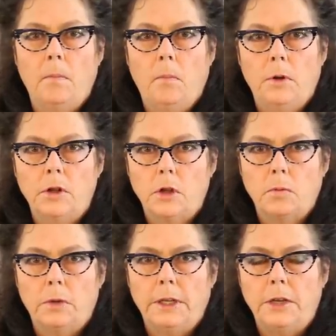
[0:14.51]
which
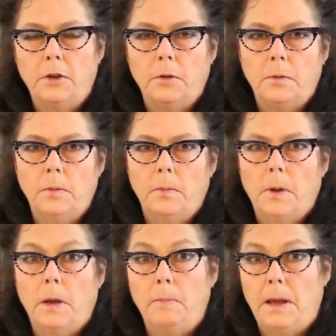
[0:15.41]
will lead to
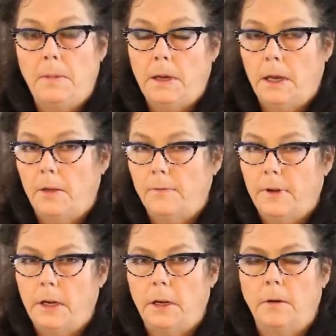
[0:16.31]
maybe another
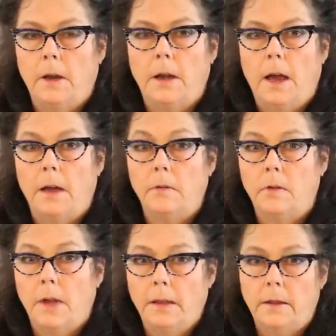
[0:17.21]
video on how to
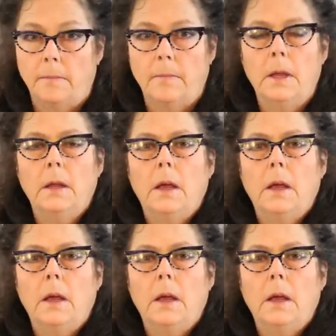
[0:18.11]
set them.